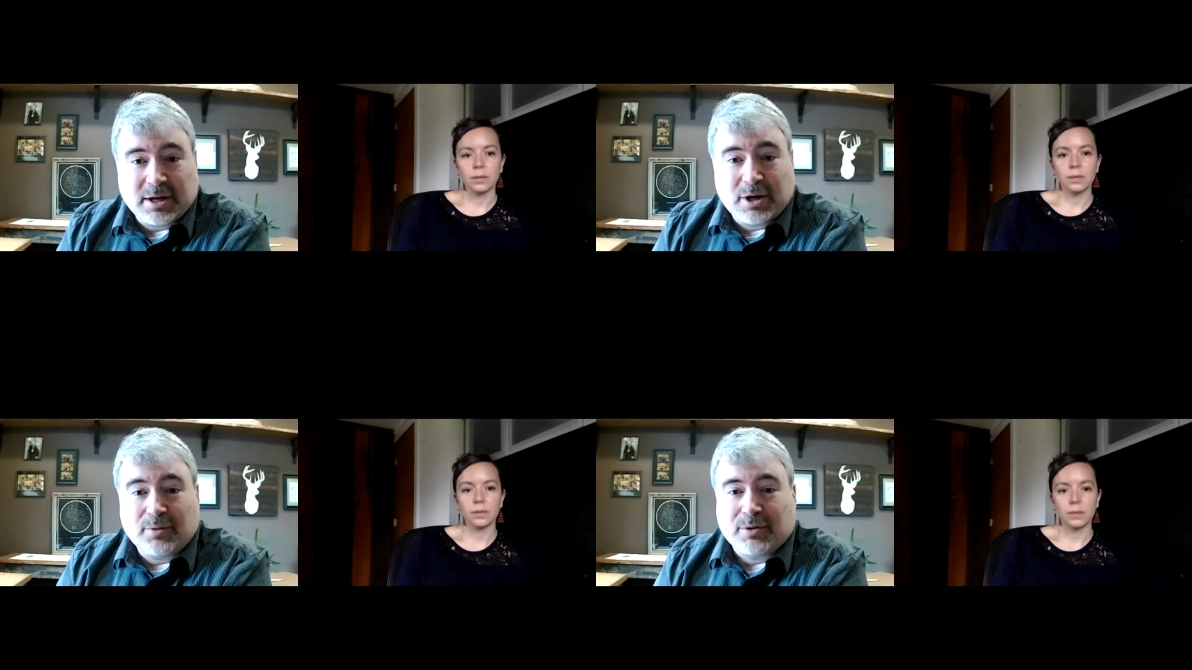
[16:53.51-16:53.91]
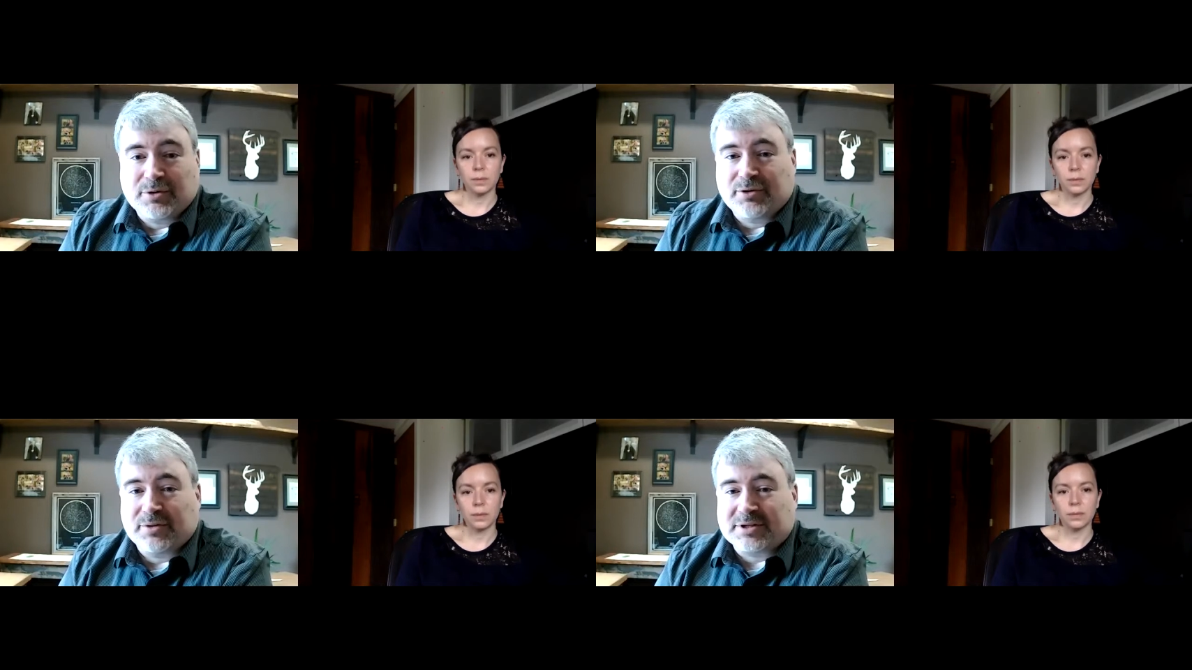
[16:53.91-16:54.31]
Speaker 1: when you
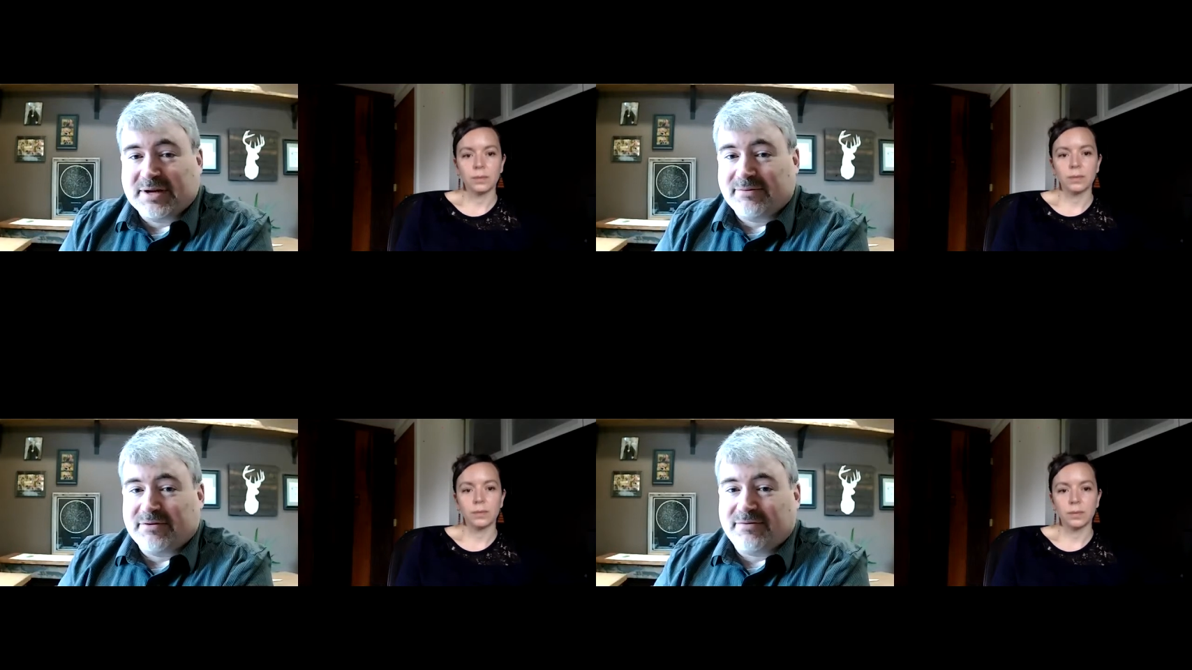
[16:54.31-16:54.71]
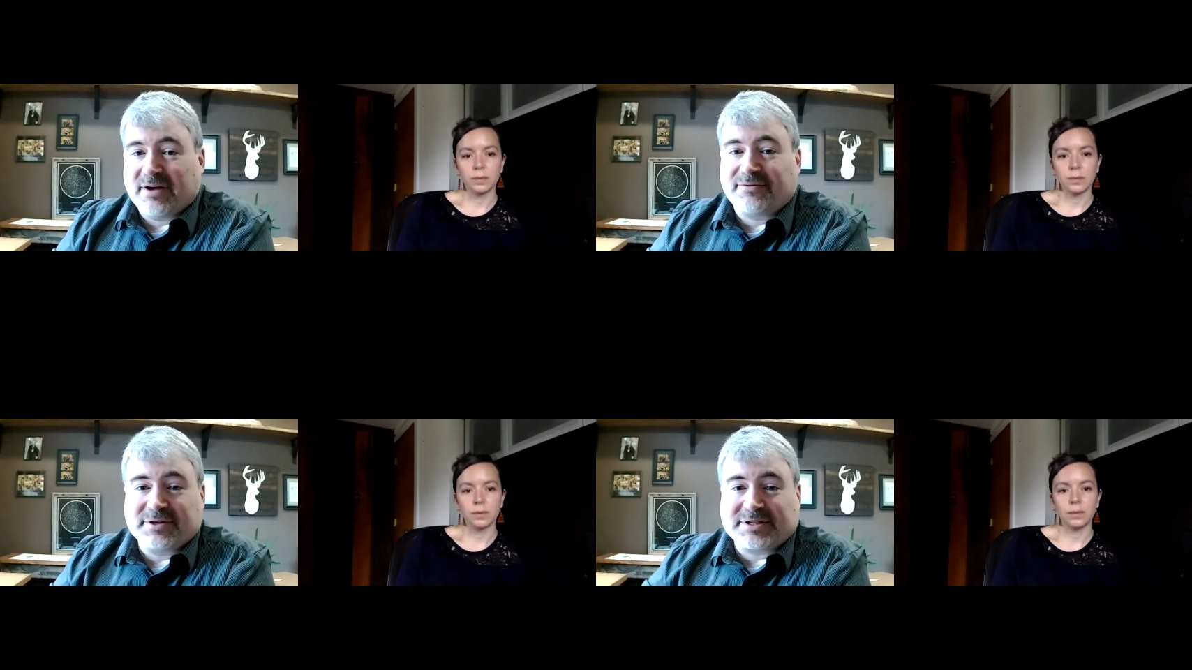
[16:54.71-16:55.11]
do a 75
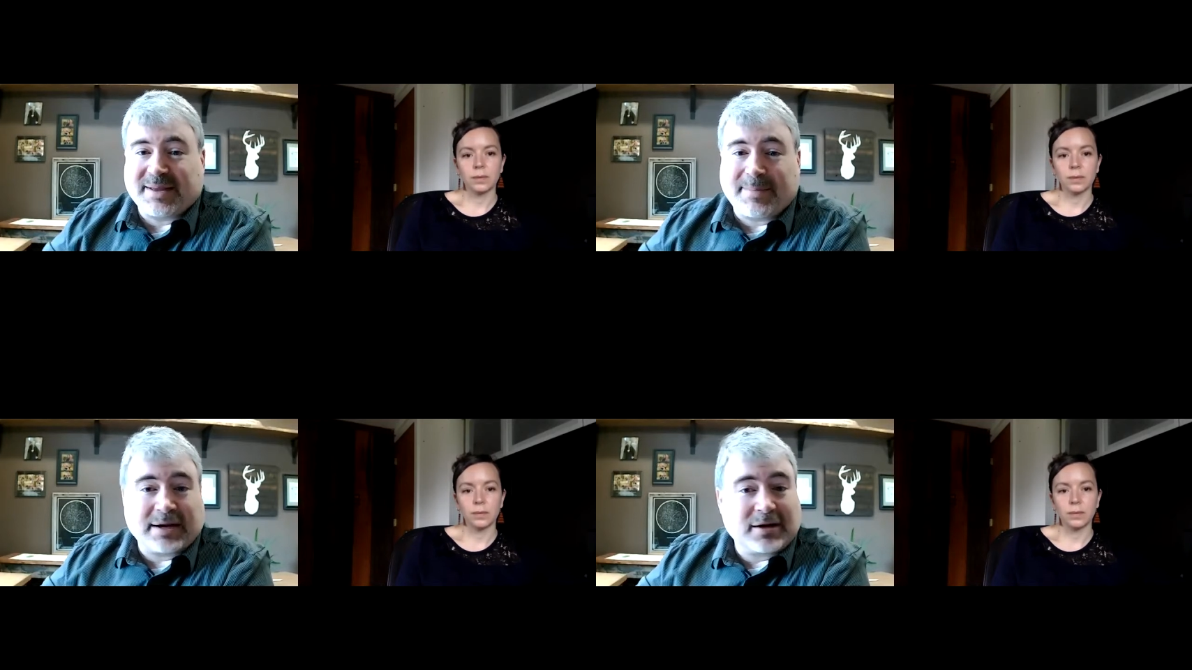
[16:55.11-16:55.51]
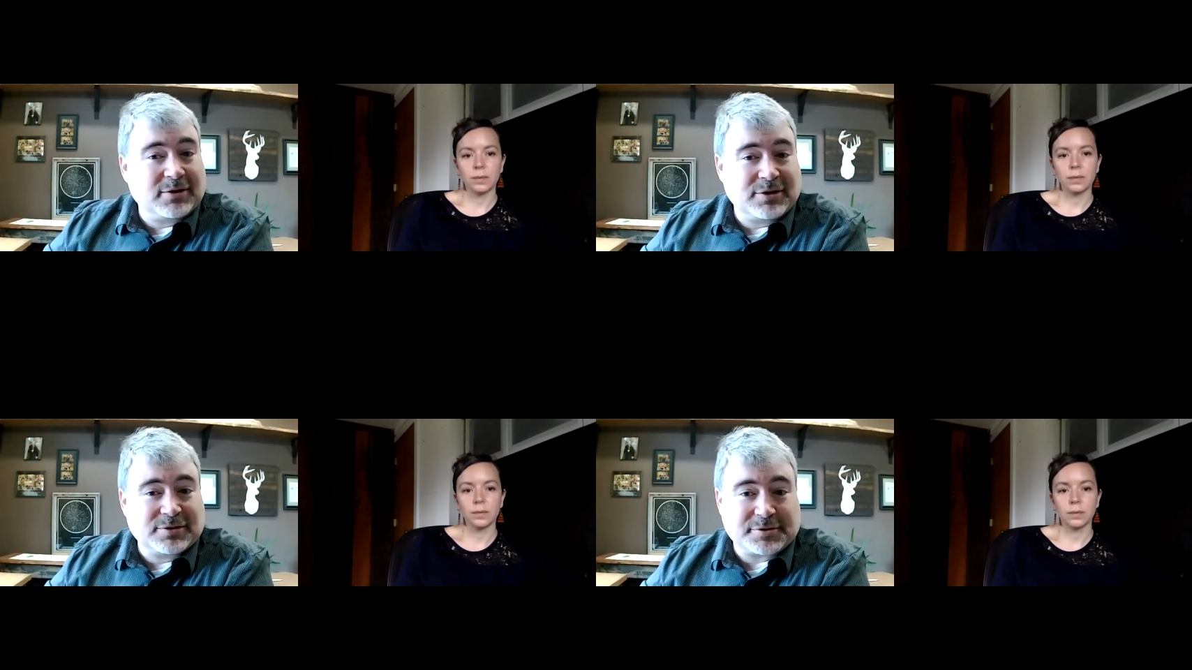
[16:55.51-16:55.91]
foot setback on
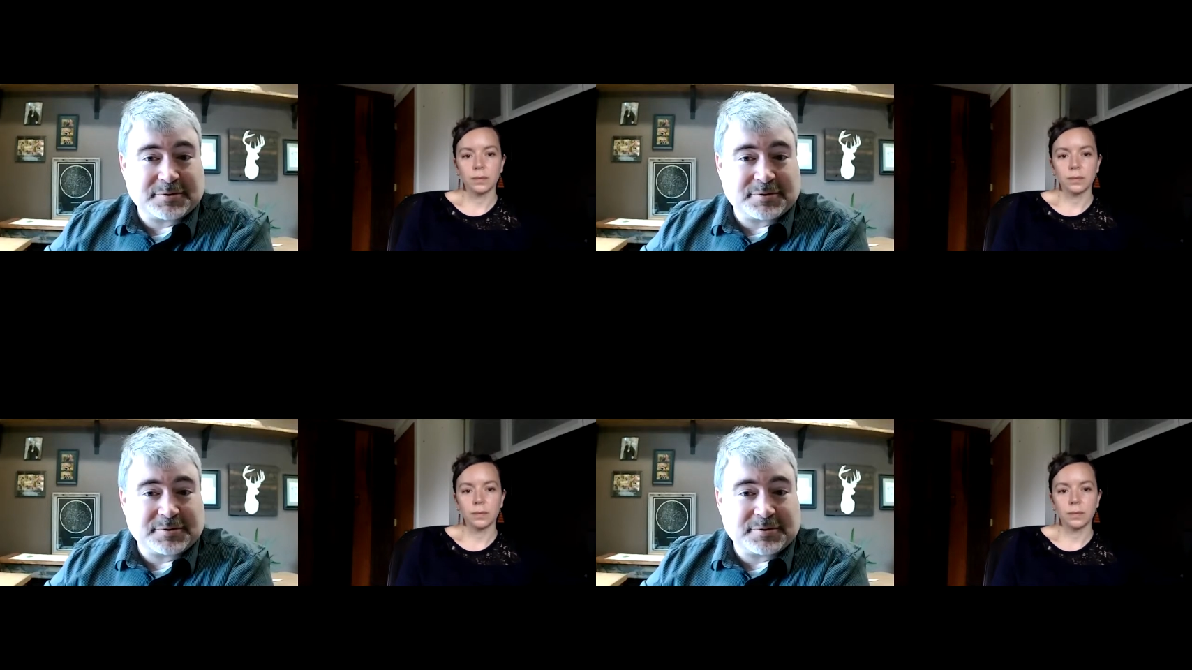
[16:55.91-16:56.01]
those